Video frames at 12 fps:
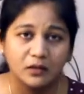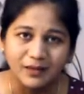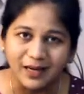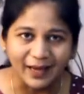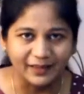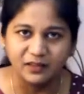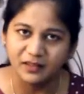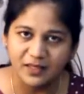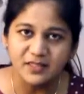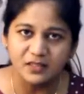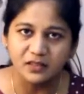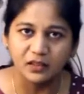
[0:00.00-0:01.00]
line,
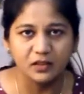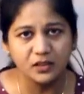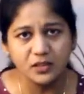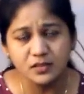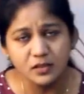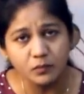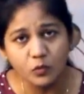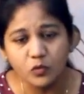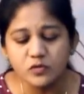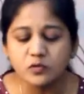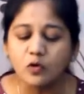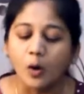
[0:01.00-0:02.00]
isn't it? It is the
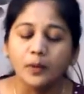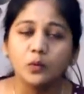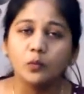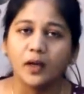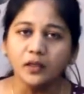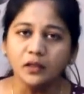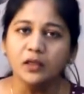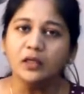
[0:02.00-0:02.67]
most common one.